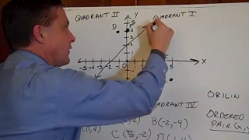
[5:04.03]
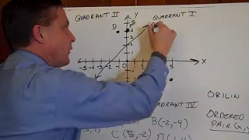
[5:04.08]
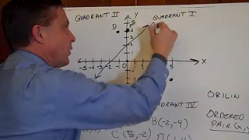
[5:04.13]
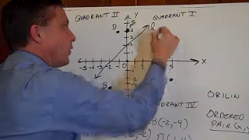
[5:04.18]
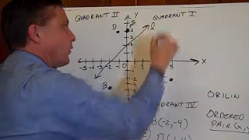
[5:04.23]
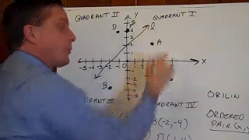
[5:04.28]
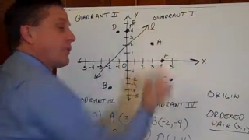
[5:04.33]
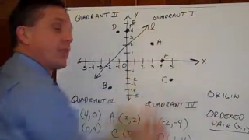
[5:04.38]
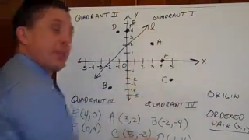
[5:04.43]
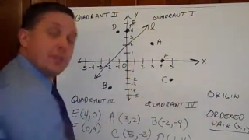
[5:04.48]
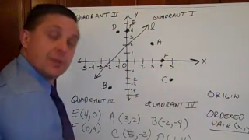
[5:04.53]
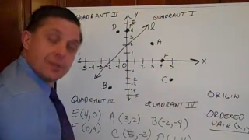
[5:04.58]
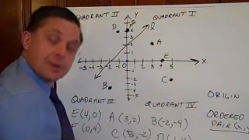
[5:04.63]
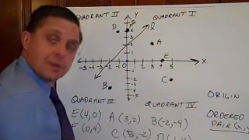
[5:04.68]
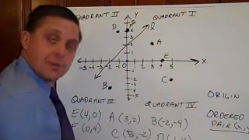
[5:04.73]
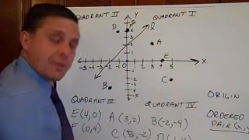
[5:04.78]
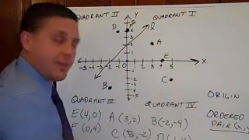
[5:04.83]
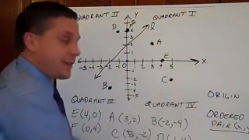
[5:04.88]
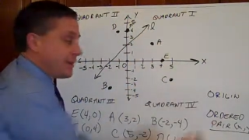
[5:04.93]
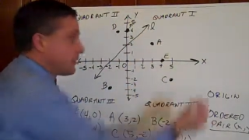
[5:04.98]
denoted with a
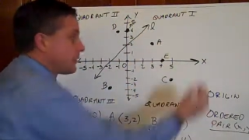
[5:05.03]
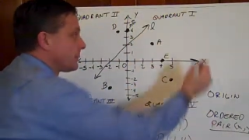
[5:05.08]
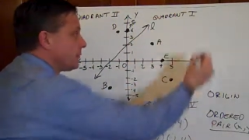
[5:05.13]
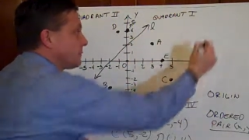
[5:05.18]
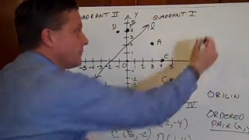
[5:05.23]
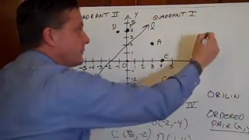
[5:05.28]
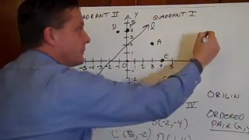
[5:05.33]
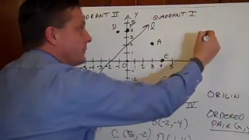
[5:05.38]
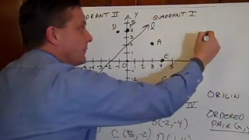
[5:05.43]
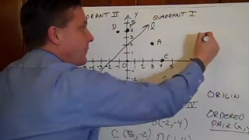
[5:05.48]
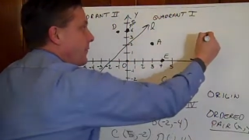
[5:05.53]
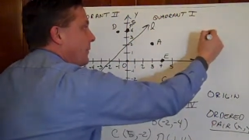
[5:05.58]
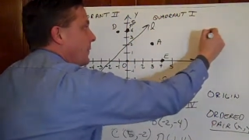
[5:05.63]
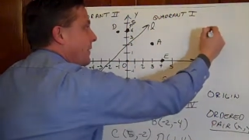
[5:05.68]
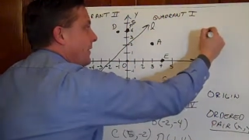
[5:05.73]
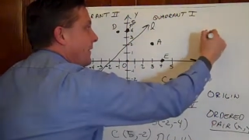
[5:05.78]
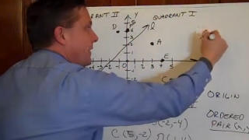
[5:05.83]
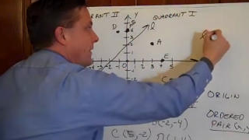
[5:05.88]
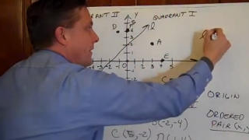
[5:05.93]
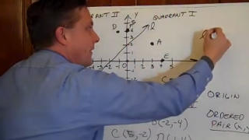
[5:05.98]
little letter,
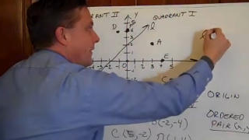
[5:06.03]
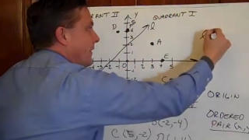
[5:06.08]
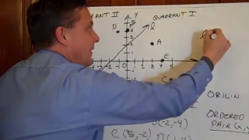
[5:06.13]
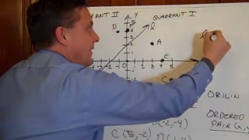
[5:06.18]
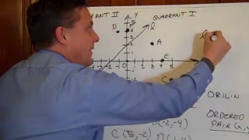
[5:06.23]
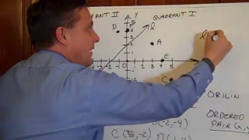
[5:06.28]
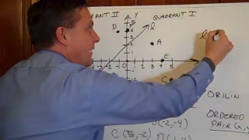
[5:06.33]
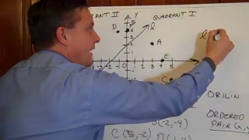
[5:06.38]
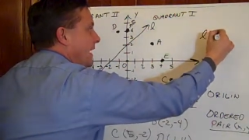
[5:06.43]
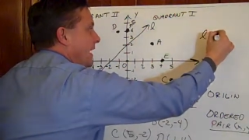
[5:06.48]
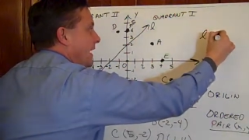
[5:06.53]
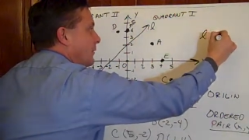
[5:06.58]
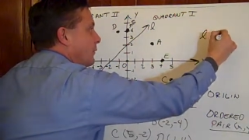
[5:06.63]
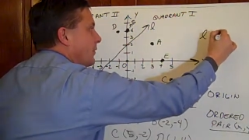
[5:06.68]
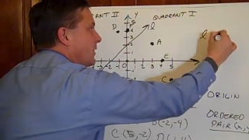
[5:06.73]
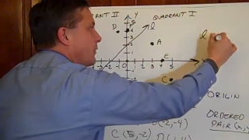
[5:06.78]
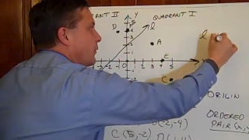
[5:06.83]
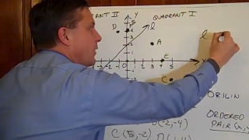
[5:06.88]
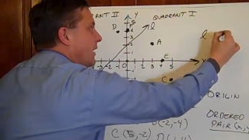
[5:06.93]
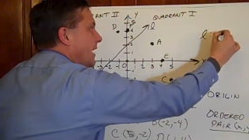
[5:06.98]

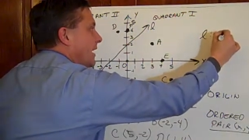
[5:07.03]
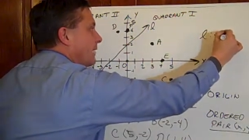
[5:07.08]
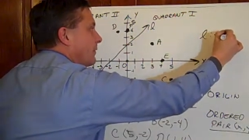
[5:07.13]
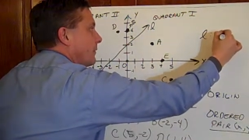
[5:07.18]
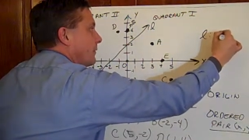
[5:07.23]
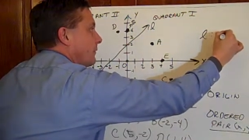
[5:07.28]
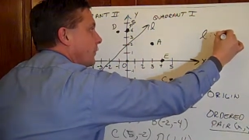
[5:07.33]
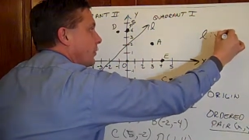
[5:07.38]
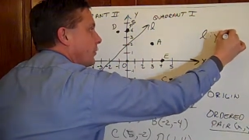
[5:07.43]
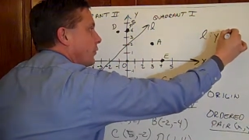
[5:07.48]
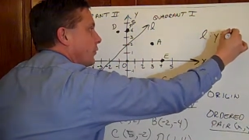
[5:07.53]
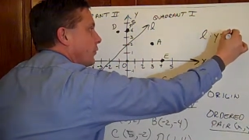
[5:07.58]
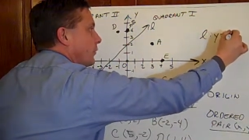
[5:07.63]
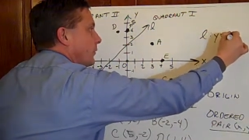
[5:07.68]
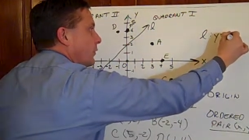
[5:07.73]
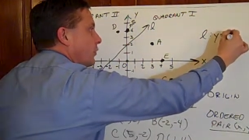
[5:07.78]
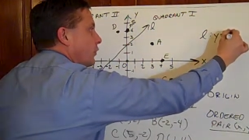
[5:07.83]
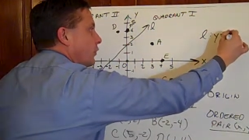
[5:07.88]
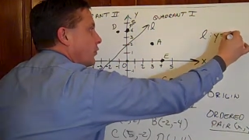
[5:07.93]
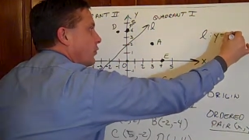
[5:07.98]
and we will have first
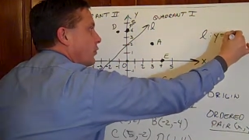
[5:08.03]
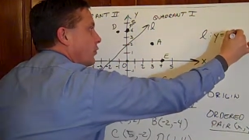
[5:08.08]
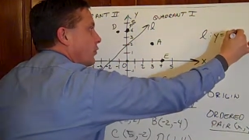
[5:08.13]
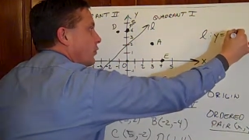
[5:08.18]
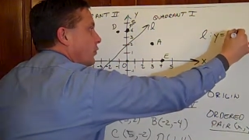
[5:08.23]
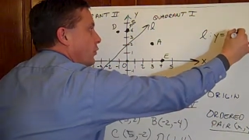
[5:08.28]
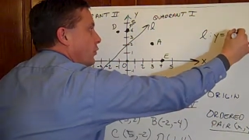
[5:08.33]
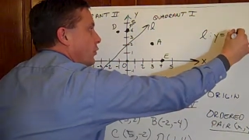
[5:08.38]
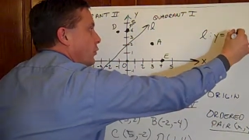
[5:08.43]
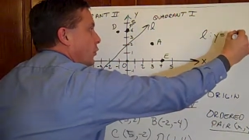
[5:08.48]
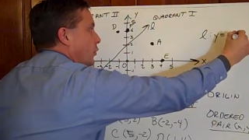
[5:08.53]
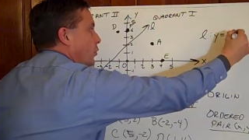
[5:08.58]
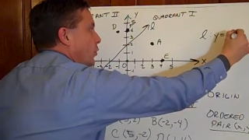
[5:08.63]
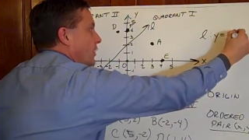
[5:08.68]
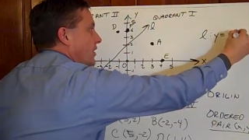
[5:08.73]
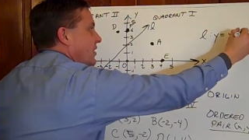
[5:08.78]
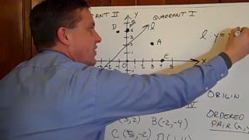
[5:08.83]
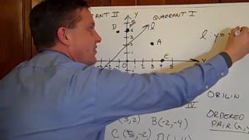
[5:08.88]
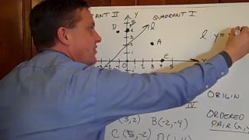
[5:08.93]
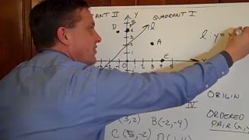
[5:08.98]
order
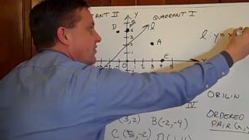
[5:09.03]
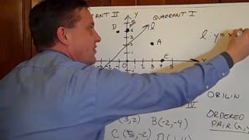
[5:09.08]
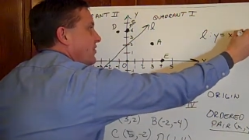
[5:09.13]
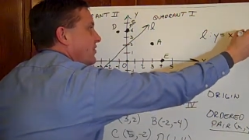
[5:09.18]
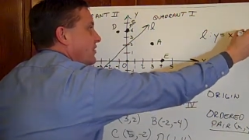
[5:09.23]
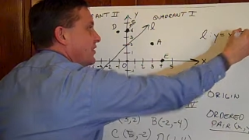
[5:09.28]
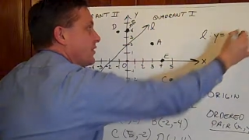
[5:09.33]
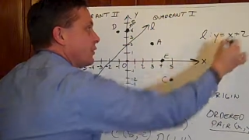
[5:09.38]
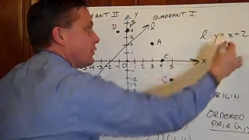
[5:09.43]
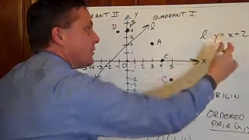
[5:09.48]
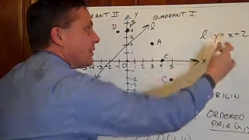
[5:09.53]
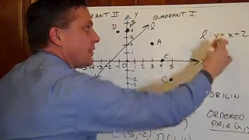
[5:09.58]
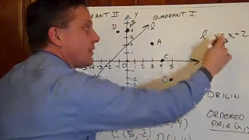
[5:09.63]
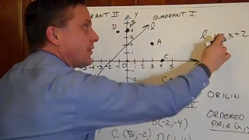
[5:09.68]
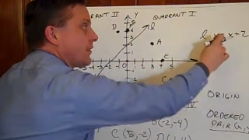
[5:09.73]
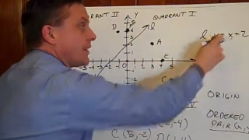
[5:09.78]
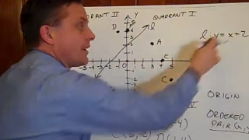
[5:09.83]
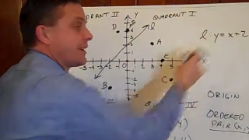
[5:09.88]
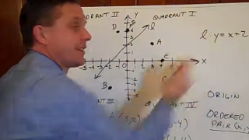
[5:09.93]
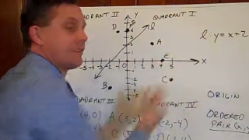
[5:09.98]
equations to deal
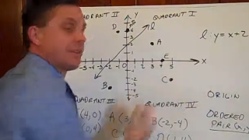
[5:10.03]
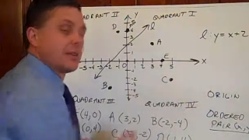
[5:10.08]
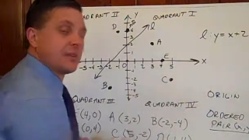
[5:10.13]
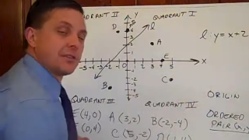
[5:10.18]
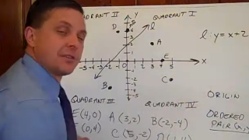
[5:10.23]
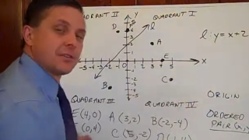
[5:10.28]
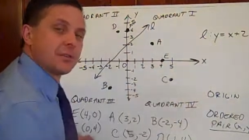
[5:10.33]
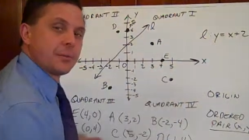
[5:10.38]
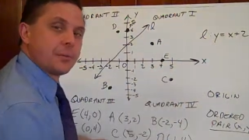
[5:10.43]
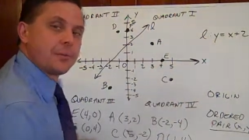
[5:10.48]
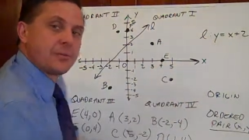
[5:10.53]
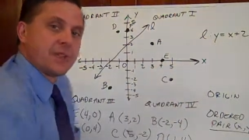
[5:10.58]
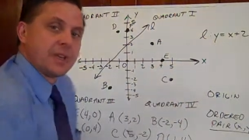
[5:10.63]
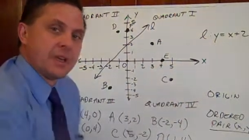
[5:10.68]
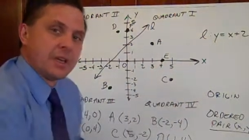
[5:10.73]
with like this.